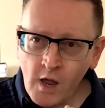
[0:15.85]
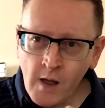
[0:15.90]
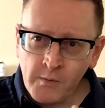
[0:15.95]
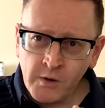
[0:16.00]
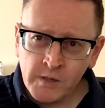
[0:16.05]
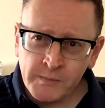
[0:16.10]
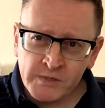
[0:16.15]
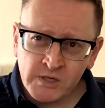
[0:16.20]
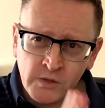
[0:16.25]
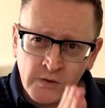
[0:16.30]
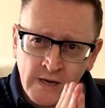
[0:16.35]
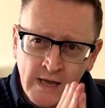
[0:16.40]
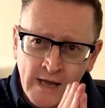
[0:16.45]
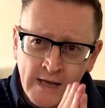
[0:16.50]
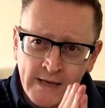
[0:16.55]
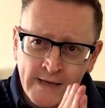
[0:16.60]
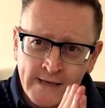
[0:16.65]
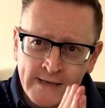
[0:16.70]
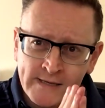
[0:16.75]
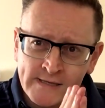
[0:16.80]
I'm going to be doing
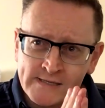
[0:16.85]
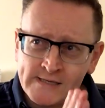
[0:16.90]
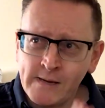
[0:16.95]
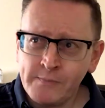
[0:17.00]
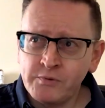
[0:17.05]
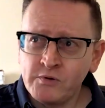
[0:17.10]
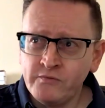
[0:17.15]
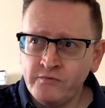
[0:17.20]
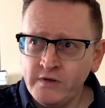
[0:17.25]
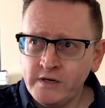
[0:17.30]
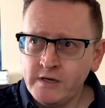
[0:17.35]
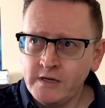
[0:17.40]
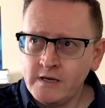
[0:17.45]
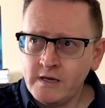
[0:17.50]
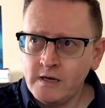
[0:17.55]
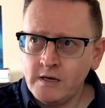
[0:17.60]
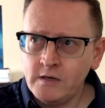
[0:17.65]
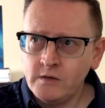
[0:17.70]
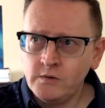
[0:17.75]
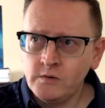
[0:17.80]
a separate
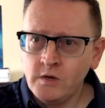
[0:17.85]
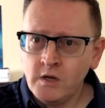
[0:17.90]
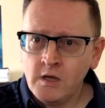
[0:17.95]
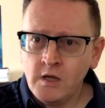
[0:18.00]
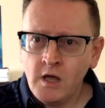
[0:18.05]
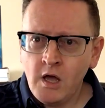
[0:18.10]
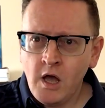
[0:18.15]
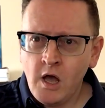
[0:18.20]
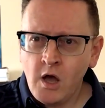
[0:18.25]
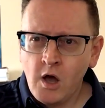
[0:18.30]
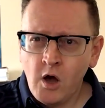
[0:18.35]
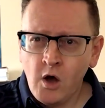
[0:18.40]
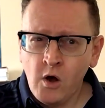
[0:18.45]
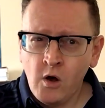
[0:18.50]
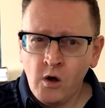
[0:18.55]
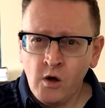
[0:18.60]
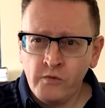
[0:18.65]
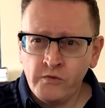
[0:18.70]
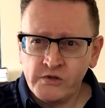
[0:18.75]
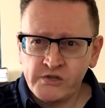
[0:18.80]
video
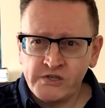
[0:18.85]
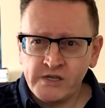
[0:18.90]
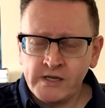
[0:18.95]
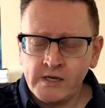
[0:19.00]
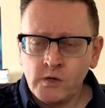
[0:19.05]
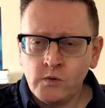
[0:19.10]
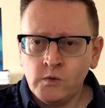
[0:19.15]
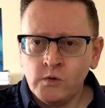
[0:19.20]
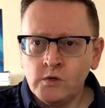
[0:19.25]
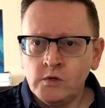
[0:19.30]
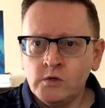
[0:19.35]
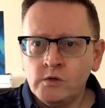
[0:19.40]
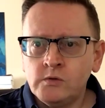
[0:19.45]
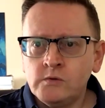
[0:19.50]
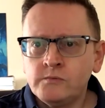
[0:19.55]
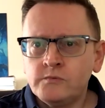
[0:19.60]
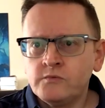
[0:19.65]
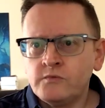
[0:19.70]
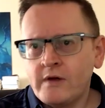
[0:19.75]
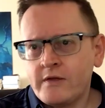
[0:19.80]
on the
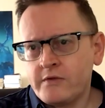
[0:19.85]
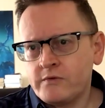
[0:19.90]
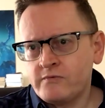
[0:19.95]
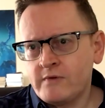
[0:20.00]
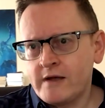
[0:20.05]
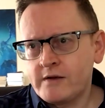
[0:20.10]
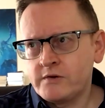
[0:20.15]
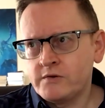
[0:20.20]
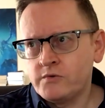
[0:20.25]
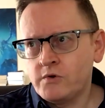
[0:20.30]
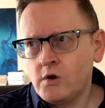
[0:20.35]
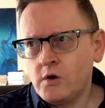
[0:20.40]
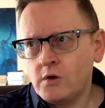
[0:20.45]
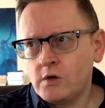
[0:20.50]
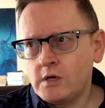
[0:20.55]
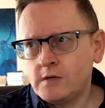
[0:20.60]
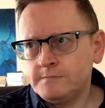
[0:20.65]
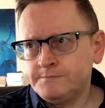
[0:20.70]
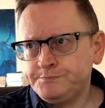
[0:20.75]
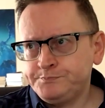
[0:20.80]
sequel, Wrath of
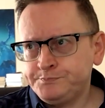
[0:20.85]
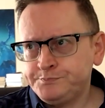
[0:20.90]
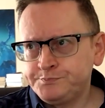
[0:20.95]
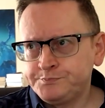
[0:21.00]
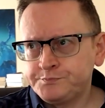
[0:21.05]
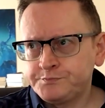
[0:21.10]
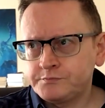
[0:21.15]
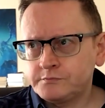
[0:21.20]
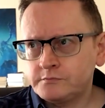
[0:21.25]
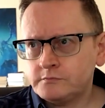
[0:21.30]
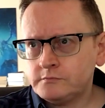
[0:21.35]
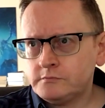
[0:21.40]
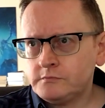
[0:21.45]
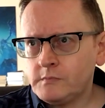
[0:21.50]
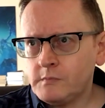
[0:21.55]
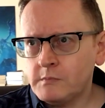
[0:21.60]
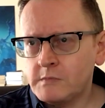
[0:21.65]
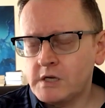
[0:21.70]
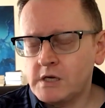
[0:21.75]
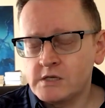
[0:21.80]
Ragnarok,
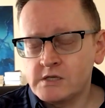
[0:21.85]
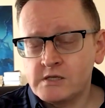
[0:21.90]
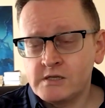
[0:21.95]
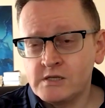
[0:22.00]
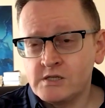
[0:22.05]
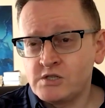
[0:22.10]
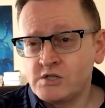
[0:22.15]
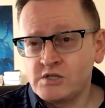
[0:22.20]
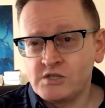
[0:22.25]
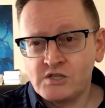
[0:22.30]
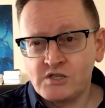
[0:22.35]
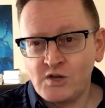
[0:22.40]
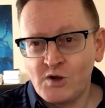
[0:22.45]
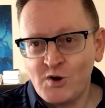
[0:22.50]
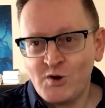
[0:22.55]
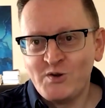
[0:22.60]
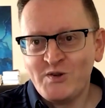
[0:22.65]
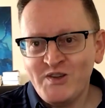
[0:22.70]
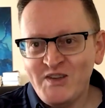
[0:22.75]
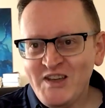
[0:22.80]
because there's just
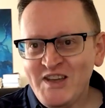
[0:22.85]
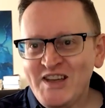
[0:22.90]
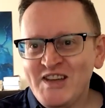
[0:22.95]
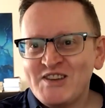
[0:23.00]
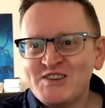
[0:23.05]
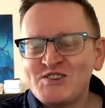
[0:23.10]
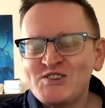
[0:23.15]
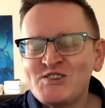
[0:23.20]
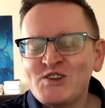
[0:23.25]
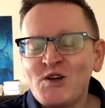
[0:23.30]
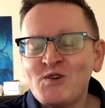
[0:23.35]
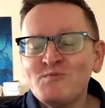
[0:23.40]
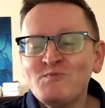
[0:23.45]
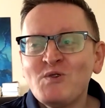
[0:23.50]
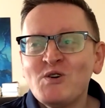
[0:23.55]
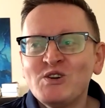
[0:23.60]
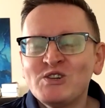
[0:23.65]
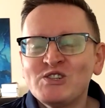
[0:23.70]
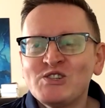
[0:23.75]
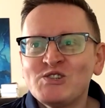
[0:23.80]
so
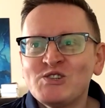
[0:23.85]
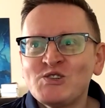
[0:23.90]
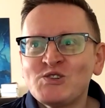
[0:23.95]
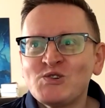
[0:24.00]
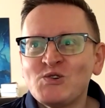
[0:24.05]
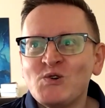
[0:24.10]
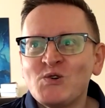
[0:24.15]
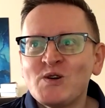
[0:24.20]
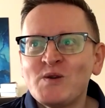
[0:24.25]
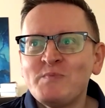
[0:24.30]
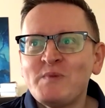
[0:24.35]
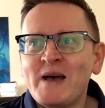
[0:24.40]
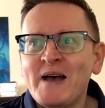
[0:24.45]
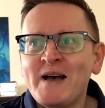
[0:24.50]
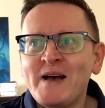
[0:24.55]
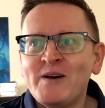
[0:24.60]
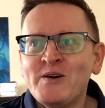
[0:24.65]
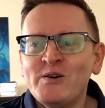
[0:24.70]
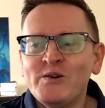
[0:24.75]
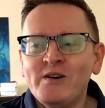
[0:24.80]
much to talk
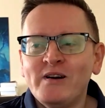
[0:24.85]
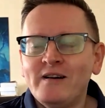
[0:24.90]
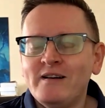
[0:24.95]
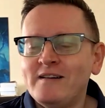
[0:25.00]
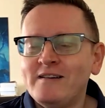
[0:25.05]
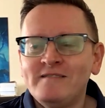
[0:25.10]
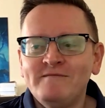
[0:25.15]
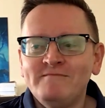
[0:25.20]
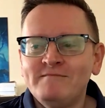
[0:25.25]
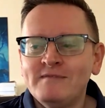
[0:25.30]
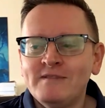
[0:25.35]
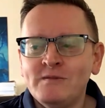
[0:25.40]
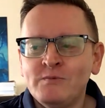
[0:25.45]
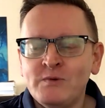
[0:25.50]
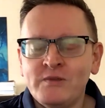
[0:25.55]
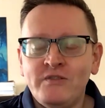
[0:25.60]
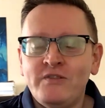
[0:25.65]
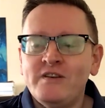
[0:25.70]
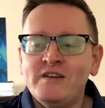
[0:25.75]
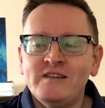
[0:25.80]
about
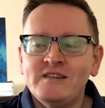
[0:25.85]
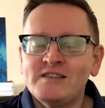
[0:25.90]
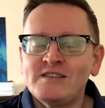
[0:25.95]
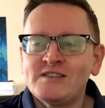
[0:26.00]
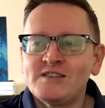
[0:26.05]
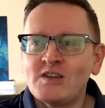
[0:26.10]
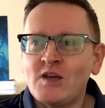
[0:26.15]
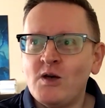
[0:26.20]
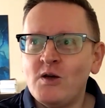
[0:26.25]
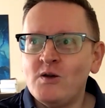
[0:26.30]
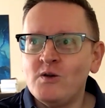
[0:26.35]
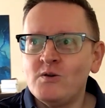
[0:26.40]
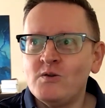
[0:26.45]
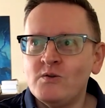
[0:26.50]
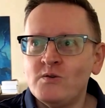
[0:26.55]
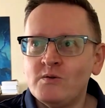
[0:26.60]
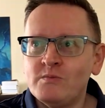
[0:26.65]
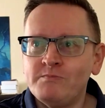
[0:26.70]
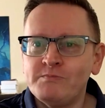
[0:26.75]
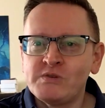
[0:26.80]
with this,
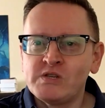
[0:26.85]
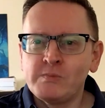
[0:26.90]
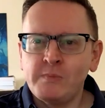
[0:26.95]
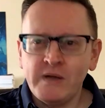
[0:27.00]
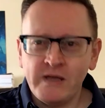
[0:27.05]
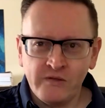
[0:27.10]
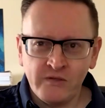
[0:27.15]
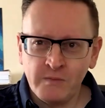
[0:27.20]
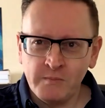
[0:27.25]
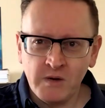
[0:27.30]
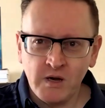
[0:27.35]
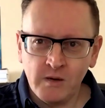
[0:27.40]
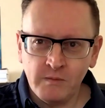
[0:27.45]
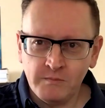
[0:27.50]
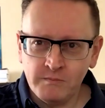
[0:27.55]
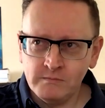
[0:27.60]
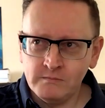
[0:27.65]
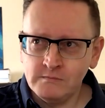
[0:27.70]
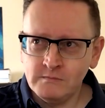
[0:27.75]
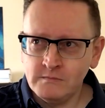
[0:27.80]
so splitting them
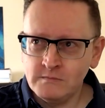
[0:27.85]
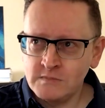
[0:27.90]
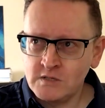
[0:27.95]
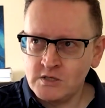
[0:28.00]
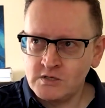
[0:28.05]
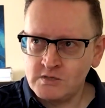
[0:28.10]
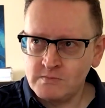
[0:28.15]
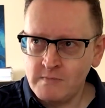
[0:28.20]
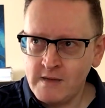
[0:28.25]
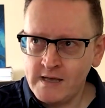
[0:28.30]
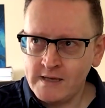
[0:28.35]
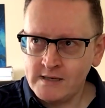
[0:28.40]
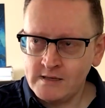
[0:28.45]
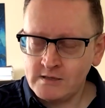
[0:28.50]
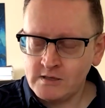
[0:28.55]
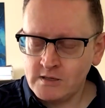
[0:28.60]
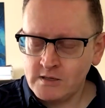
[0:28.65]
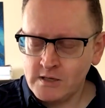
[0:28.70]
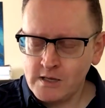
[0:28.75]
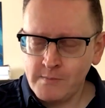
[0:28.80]
up just
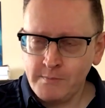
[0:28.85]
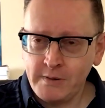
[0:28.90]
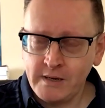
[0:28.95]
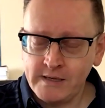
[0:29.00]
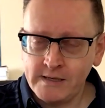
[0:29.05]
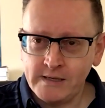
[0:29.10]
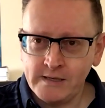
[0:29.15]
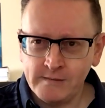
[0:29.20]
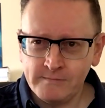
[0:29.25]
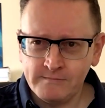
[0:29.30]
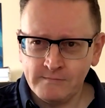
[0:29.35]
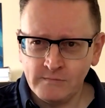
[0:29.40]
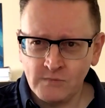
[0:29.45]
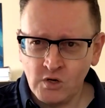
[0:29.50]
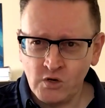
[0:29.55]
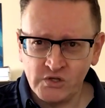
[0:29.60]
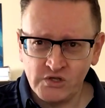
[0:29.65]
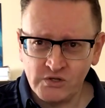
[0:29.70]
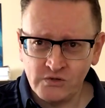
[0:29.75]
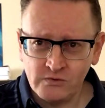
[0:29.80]
made complete
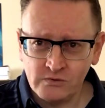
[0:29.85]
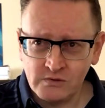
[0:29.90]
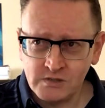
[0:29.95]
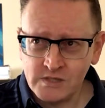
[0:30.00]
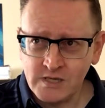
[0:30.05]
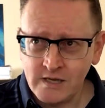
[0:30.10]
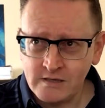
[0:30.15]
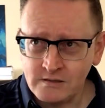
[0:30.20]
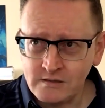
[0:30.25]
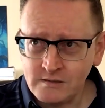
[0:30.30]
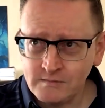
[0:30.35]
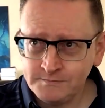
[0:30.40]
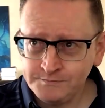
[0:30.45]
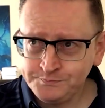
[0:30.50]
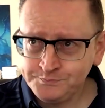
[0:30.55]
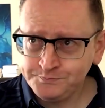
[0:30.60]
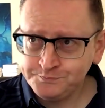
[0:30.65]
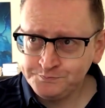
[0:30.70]
logical sense.